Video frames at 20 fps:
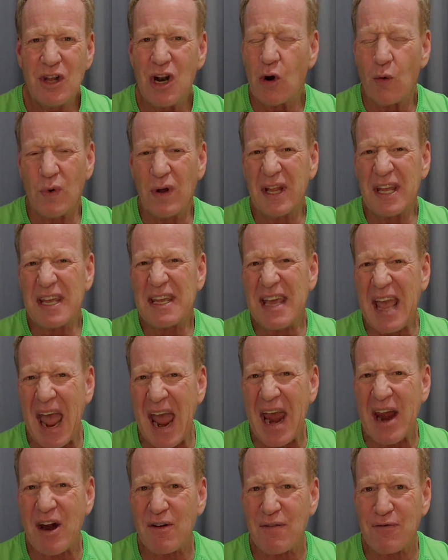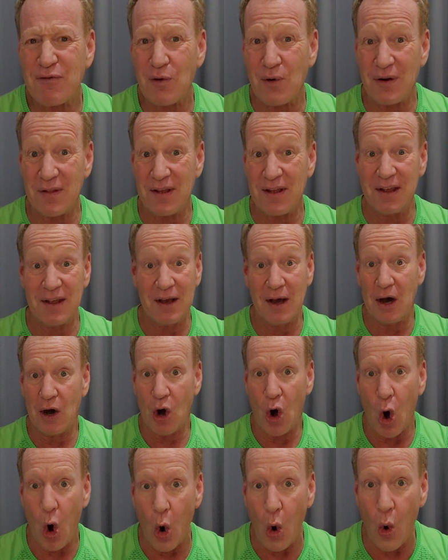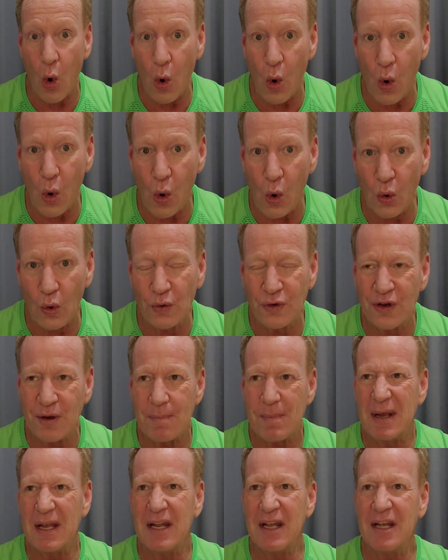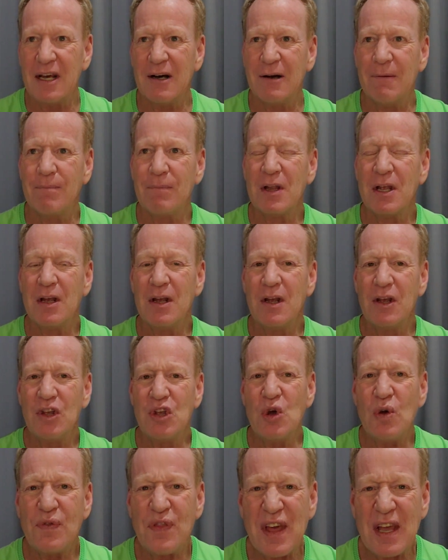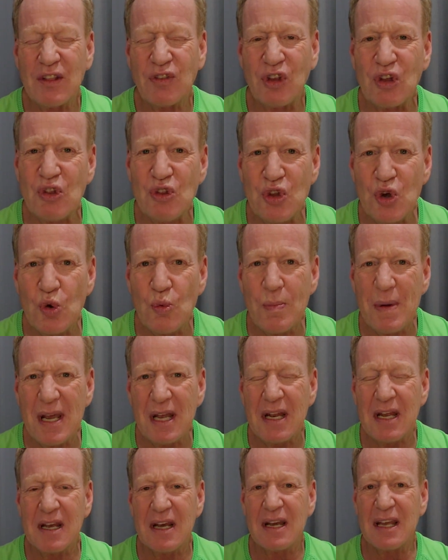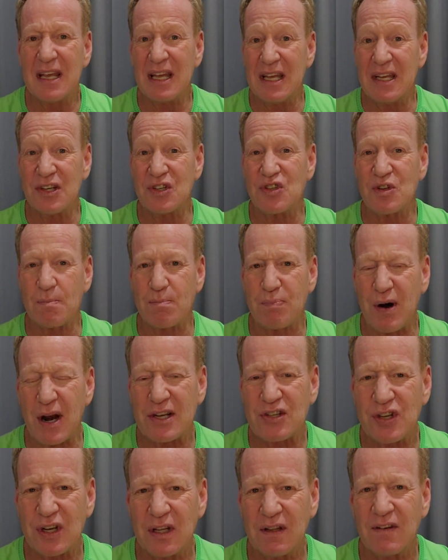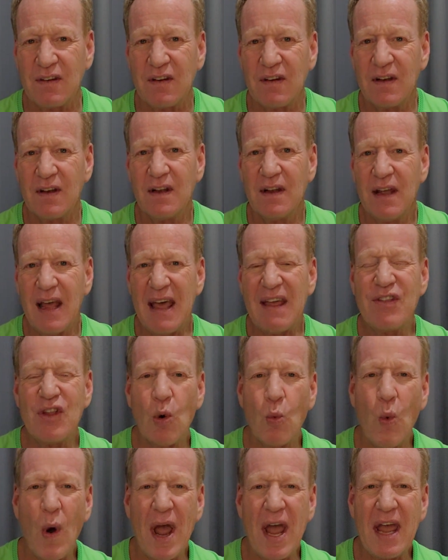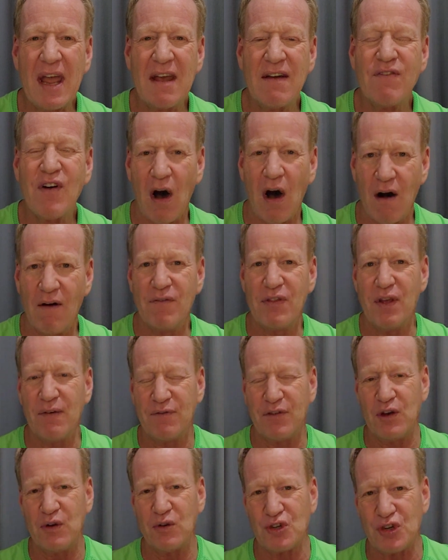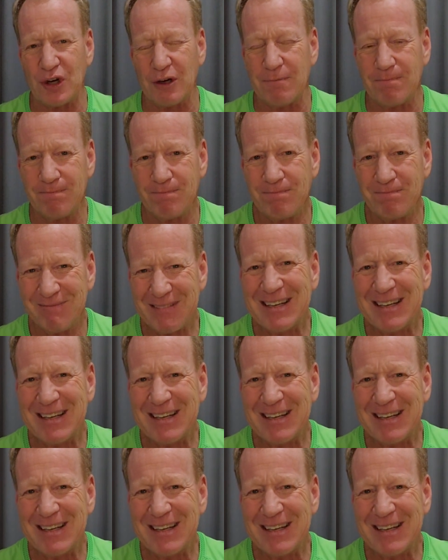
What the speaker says: you don't really care for the old media, you think the new media is the present and the wave of the future.